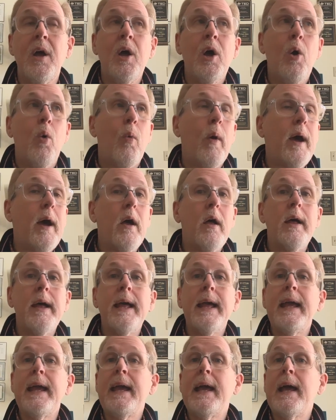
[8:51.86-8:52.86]
Well,
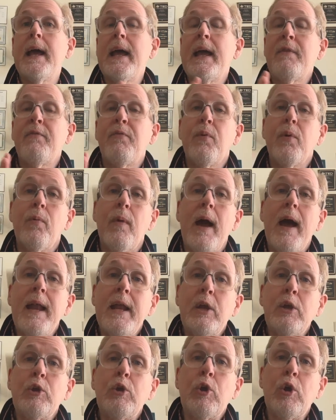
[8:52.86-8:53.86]
if we're
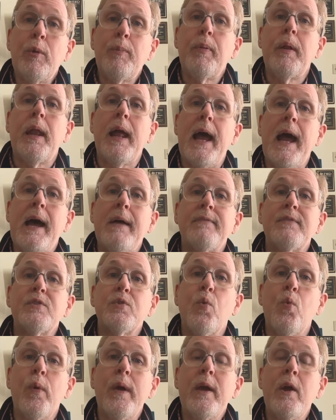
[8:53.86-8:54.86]
writing good PLAAFPs,
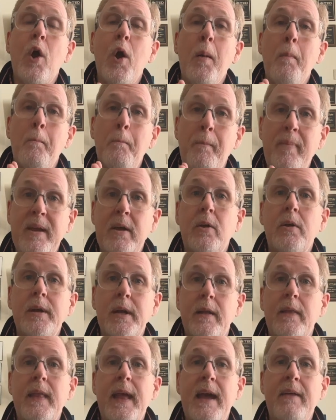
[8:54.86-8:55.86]
we are
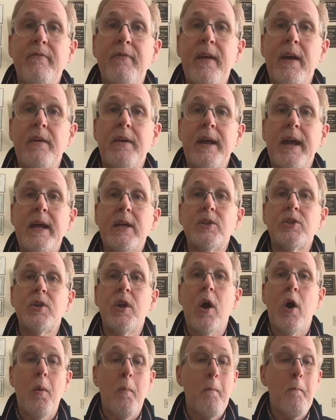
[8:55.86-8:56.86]
building that foundation
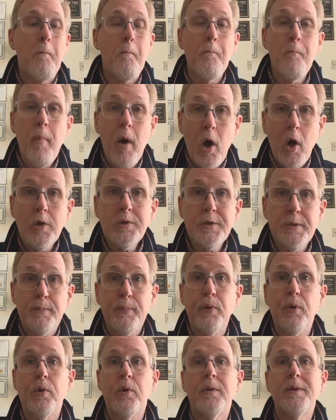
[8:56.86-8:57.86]
on
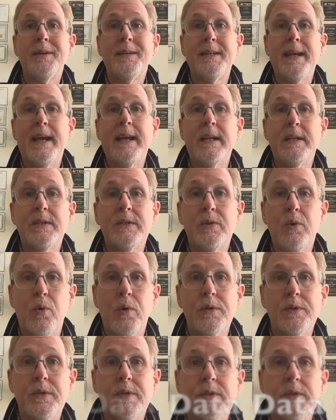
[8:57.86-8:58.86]
multiple data
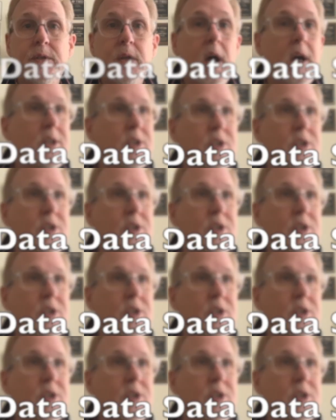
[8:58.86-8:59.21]
sources, not